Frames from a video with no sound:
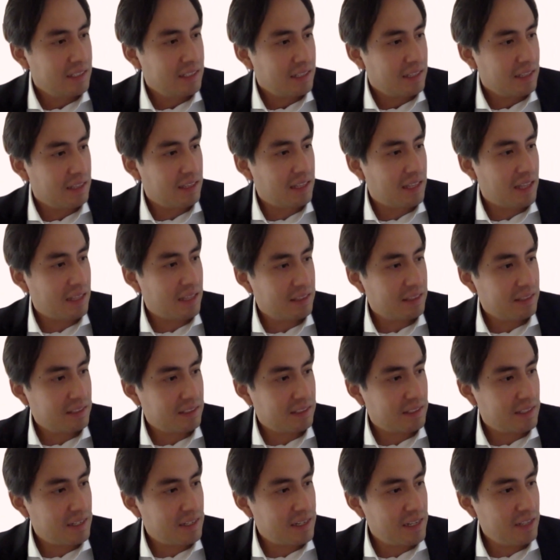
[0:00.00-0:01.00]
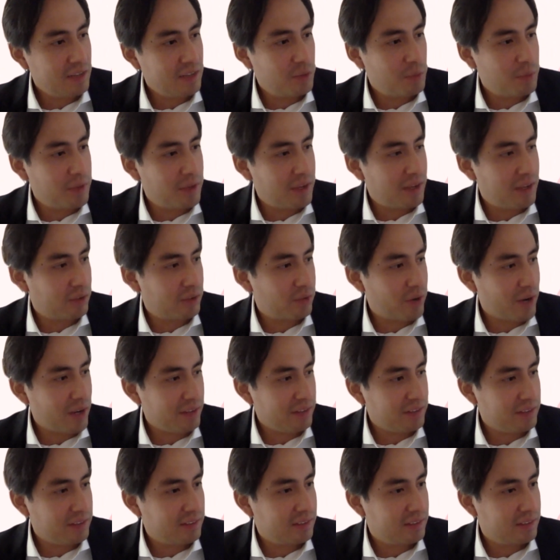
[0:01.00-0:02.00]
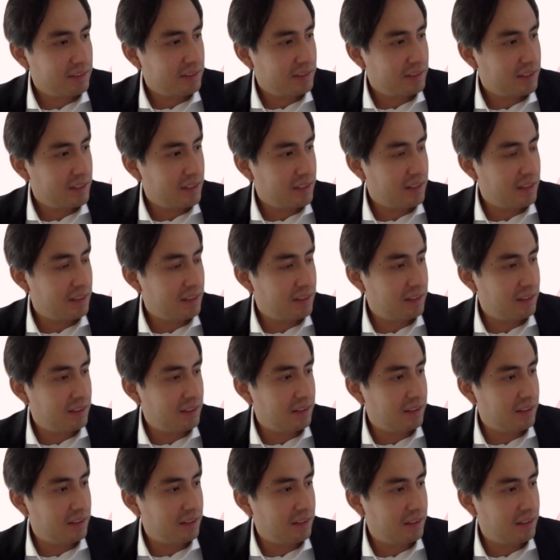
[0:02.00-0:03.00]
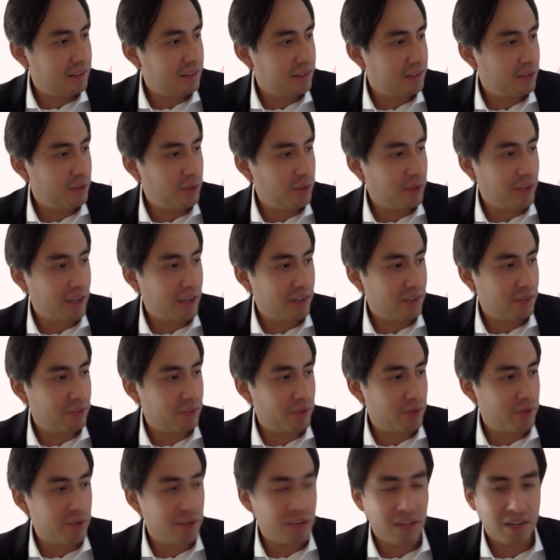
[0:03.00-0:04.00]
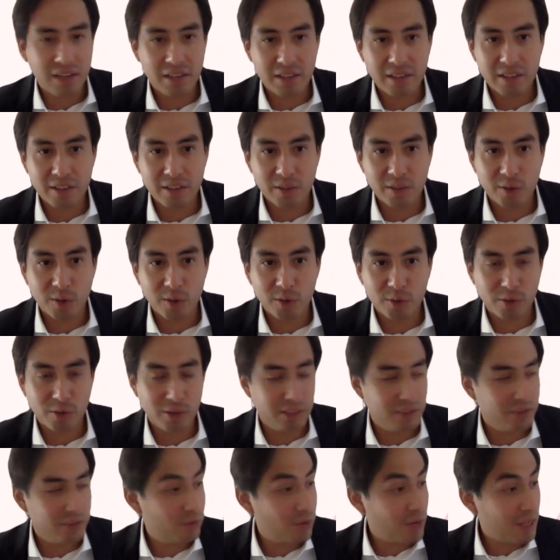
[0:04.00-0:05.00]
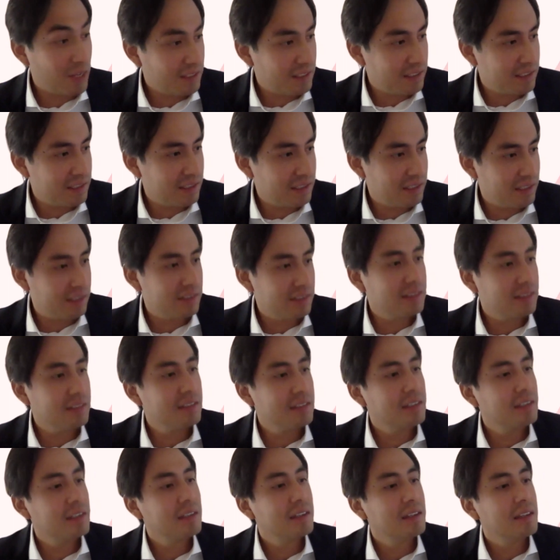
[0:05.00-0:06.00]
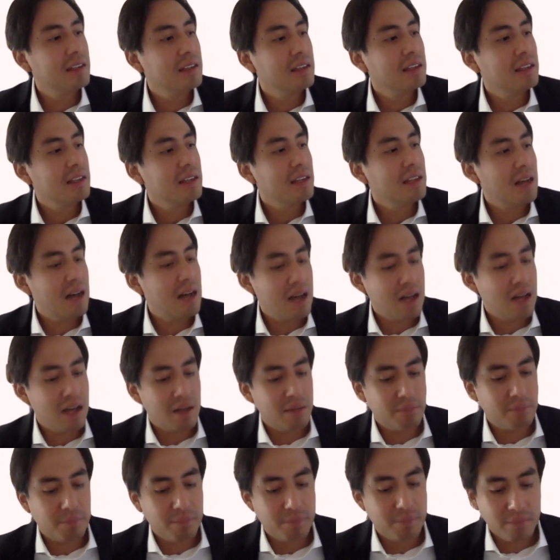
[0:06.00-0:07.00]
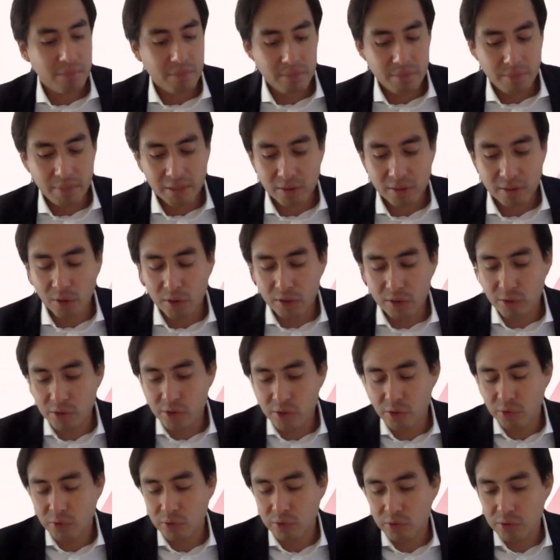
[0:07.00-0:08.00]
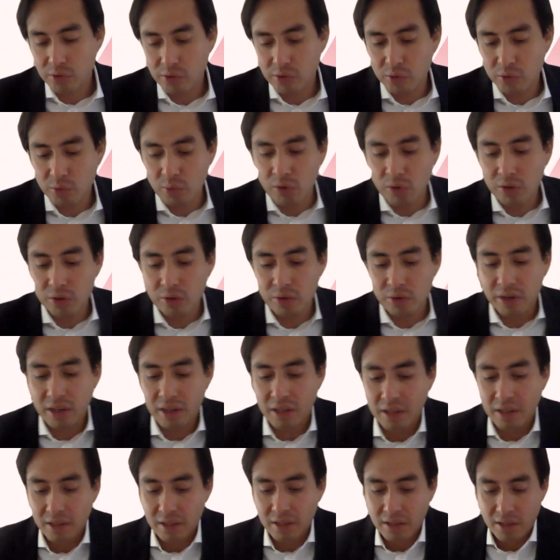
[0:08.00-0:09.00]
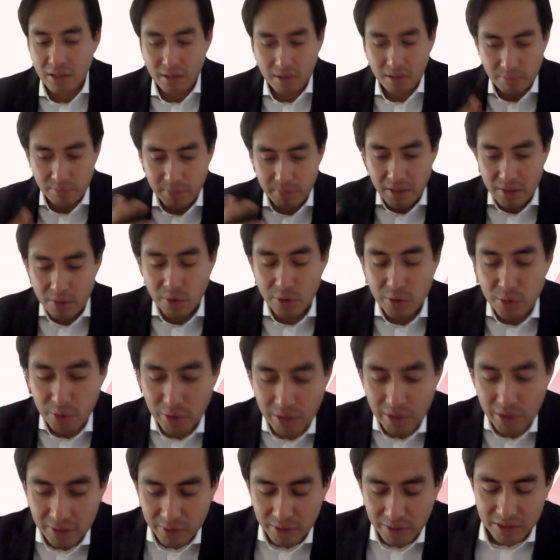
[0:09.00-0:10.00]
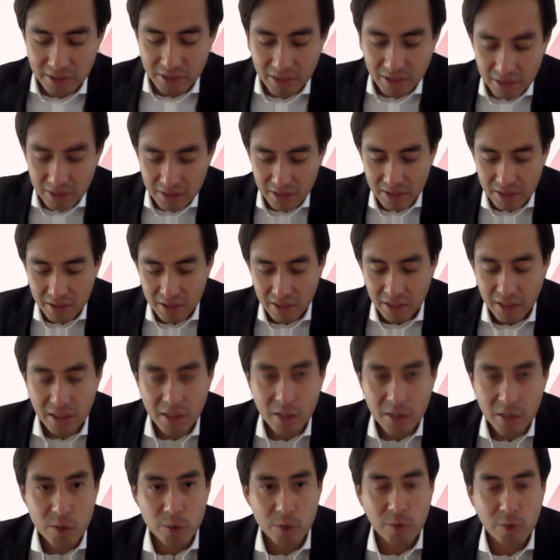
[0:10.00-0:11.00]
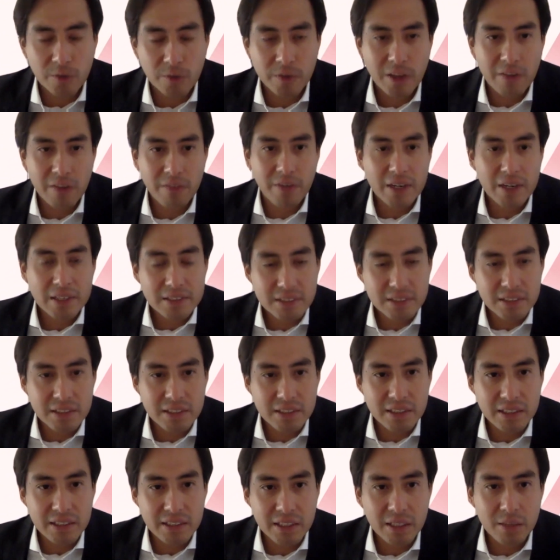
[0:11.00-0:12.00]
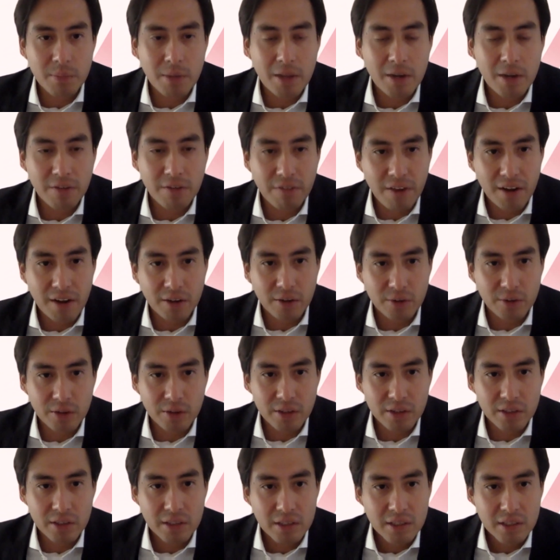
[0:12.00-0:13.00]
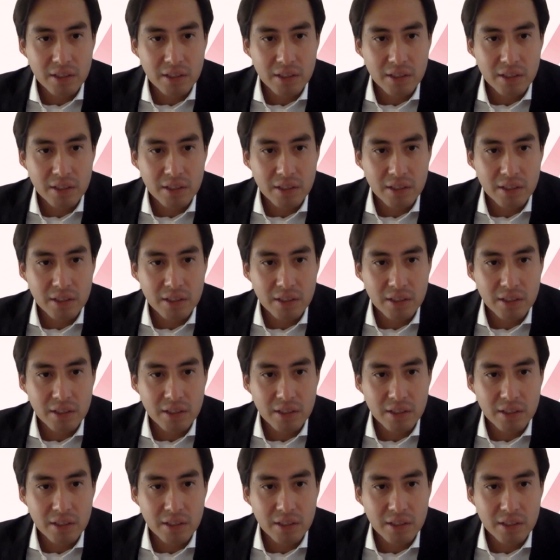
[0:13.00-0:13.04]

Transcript: that need to be addressed in the UK's regional industrial strategies? But also just wondering, I know you're interested in issues of diversity in manufacturing.